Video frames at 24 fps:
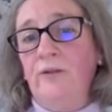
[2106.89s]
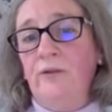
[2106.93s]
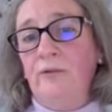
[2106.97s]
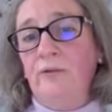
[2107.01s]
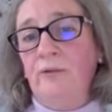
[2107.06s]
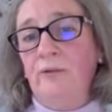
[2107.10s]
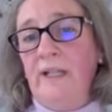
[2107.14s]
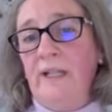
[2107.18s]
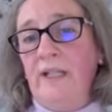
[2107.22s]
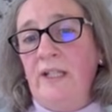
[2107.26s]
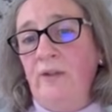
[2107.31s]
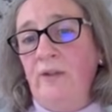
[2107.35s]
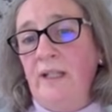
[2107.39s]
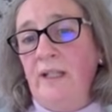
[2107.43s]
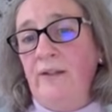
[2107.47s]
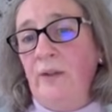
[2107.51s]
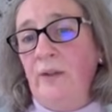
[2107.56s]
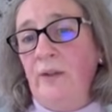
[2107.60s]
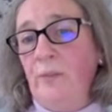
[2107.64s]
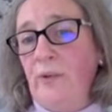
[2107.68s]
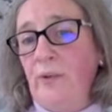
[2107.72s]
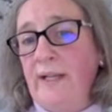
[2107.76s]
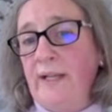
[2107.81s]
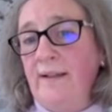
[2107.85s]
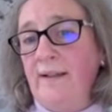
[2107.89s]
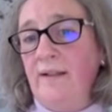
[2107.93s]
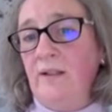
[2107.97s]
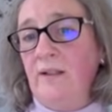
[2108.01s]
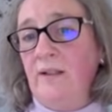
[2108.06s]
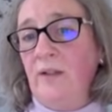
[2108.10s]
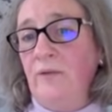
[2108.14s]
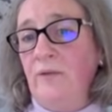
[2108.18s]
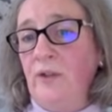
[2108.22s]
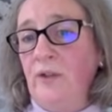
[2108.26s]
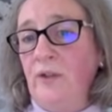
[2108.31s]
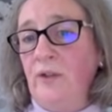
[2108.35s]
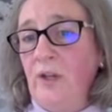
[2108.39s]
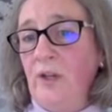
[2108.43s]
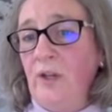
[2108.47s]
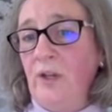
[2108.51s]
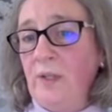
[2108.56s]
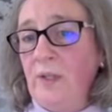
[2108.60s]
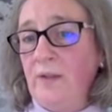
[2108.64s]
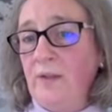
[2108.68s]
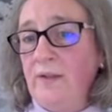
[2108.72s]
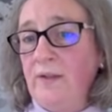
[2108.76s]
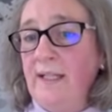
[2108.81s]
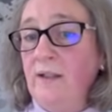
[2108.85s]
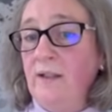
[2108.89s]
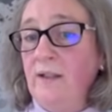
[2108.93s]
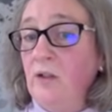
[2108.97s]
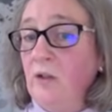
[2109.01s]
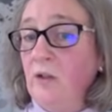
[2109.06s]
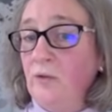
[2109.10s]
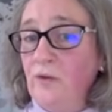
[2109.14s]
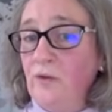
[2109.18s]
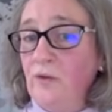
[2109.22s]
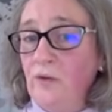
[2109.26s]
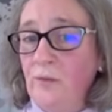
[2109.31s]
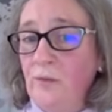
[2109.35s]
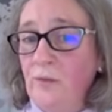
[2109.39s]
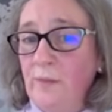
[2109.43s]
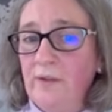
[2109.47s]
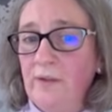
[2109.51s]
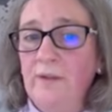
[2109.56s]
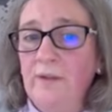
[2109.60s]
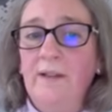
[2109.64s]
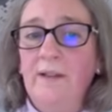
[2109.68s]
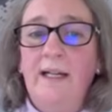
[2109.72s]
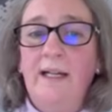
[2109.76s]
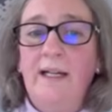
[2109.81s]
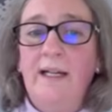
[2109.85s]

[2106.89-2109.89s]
to restrict the presence of the substance in consumer